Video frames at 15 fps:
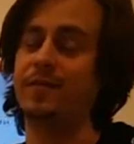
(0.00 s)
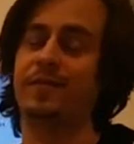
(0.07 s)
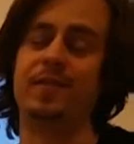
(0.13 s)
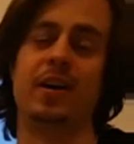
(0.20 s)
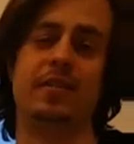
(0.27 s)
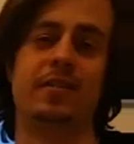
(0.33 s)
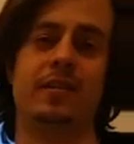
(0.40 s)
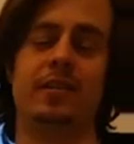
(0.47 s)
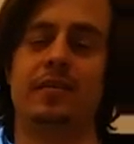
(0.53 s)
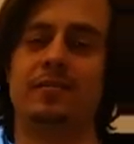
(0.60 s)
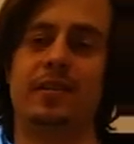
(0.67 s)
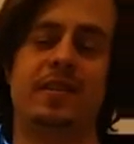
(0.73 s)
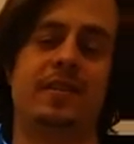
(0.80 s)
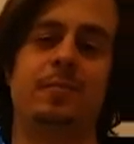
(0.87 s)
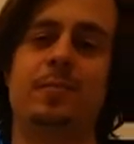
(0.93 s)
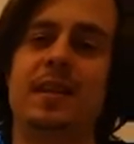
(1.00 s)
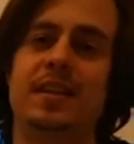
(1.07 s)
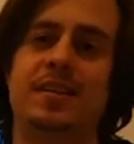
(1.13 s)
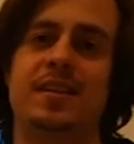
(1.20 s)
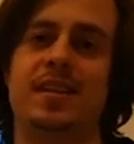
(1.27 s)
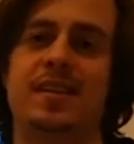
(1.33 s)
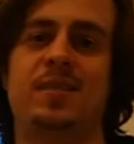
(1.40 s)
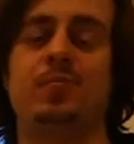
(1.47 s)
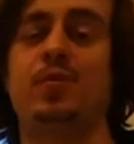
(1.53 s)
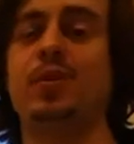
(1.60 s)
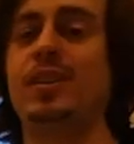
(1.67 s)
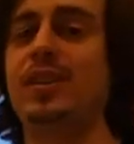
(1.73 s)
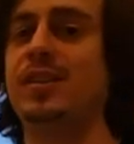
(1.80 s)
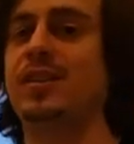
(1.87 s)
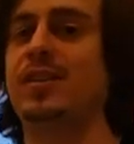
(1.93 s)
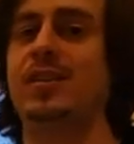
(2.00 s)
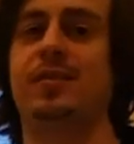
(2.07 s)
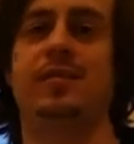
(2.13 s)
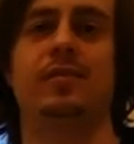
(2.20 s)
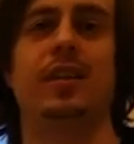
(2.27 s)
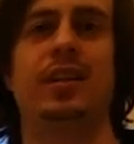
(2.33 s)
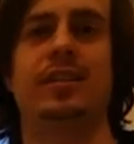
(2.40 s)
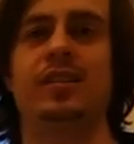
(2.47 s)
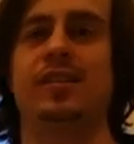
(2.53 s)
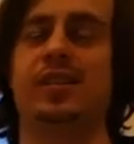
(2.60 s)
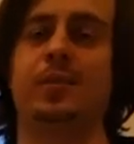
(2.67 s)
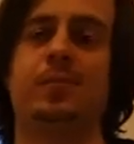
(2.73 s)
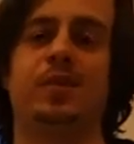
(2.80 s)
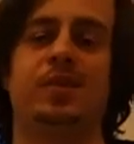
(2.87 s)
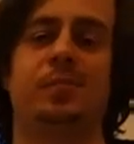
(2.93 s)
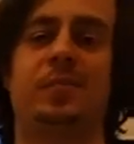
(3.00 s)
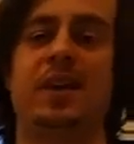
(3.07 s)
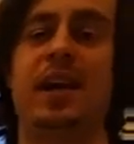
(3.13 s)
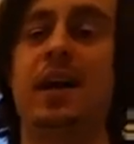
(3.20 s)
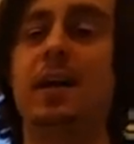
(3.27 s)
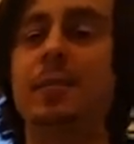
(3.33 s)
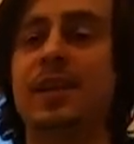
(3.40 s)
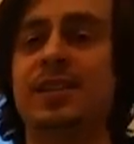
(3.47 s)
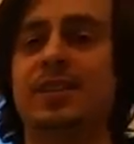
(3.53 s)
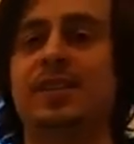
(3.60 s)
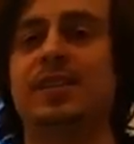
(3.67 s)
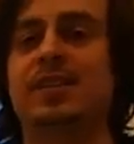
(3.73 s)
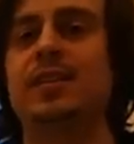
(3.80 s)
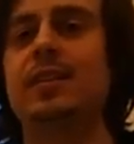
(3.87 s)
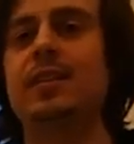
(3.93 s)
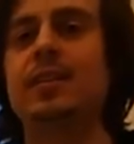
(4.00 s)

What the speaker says: If it didn't make sense, please light this up with some comments.